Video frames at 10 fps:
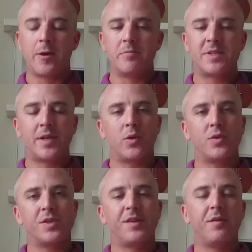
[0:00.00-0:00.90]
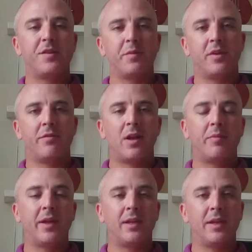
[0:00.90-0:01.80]
technology seems to be
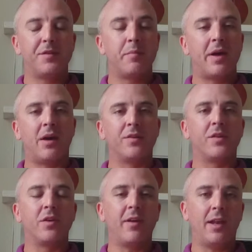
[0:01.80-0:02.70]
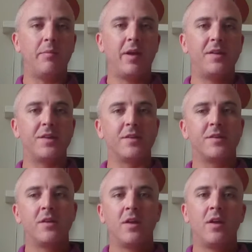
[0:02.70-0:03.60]
developing in leaps and bounds on a daily basis.